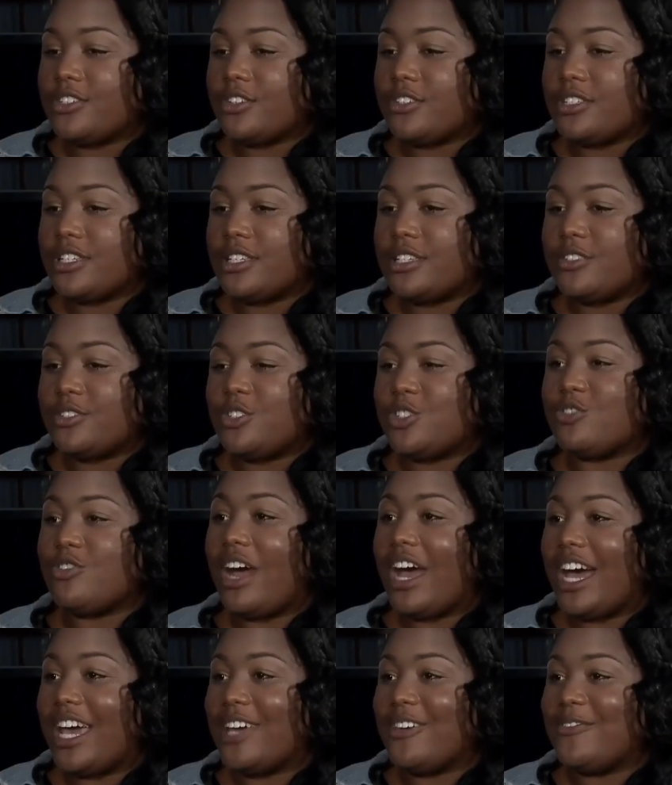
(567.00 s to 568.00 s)
certain
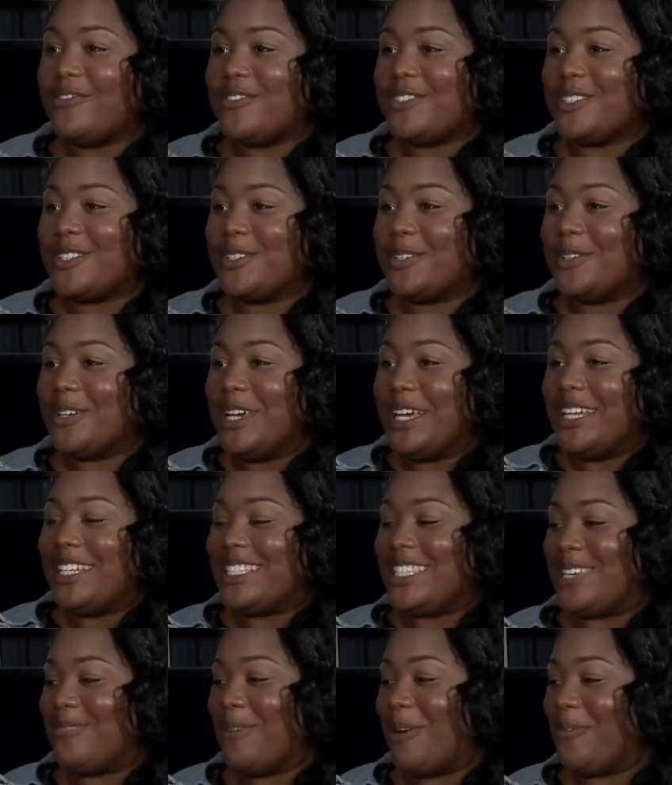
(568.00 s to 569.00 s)
drive to
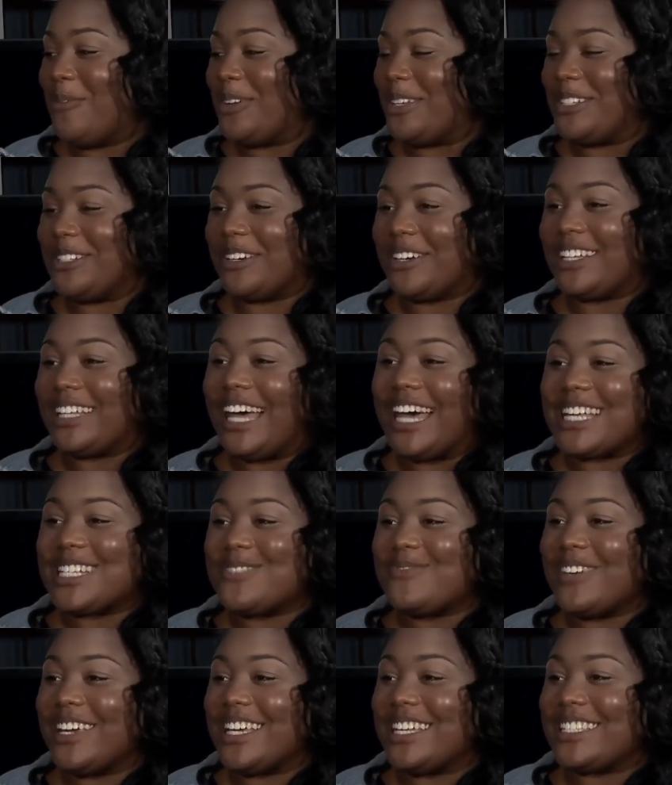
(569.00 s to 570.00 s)
team up with your
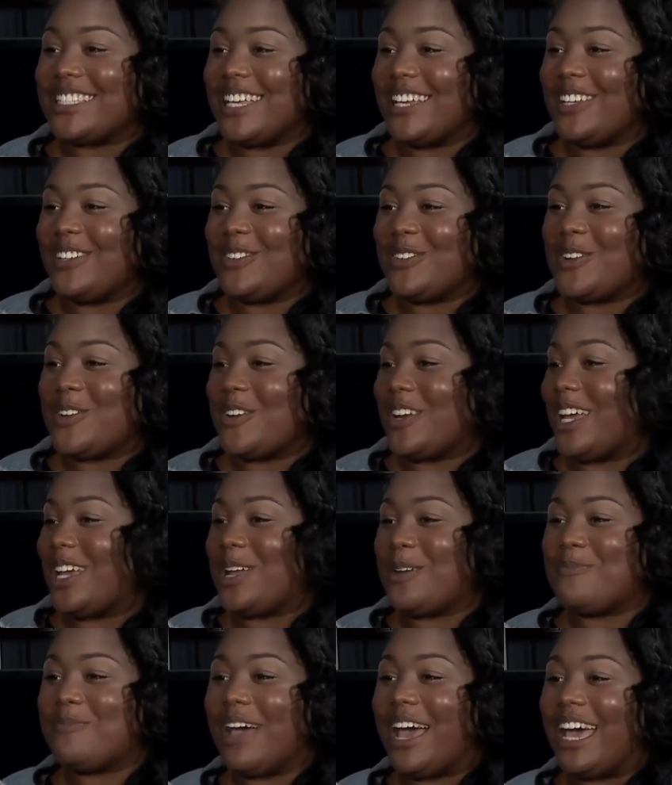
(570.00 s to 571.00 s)
classmates and create
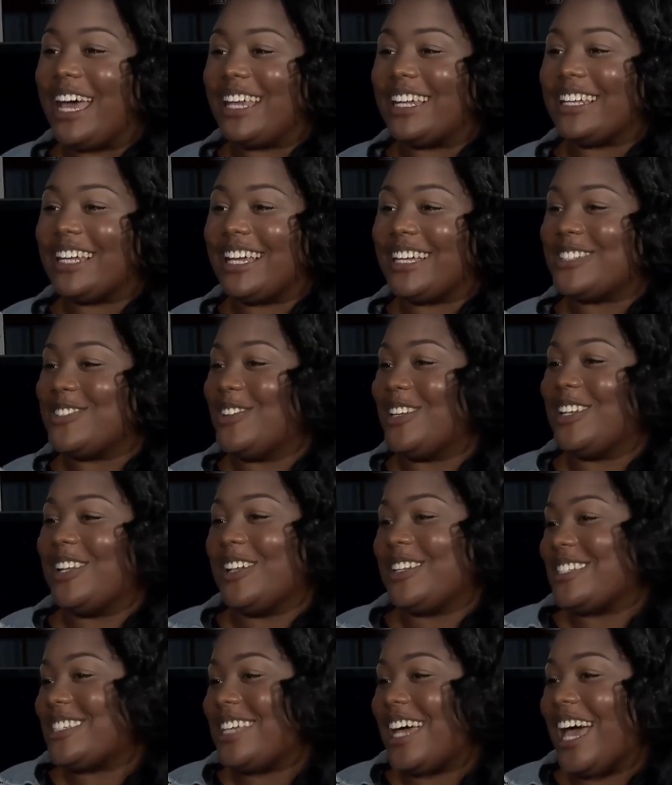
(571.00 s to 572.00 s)
a band, like during
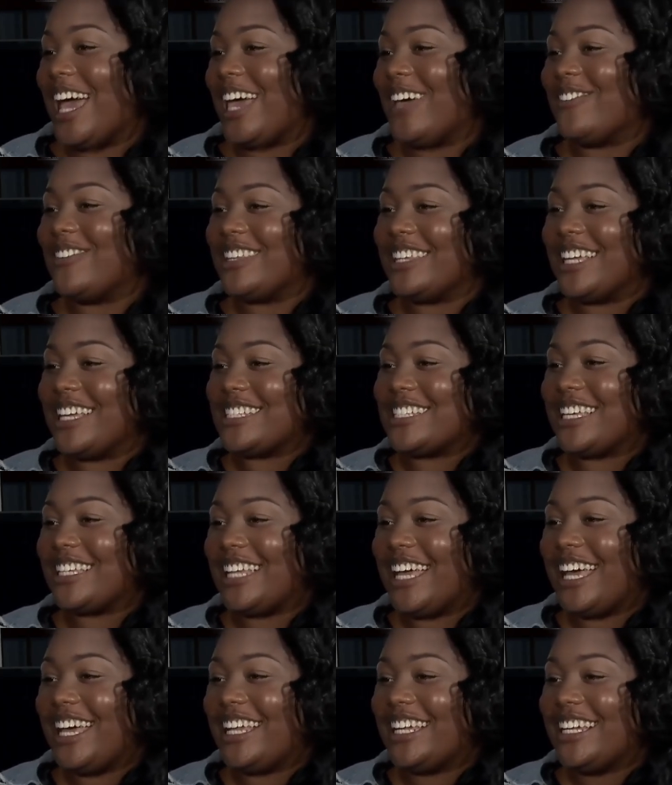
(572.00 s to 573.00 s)
lunchtime and things like
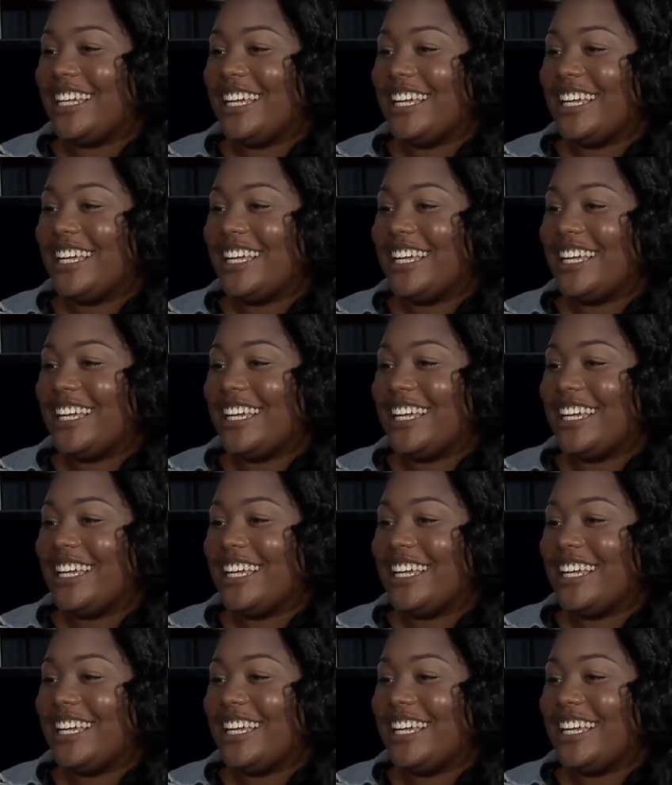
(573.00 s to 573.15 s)
that?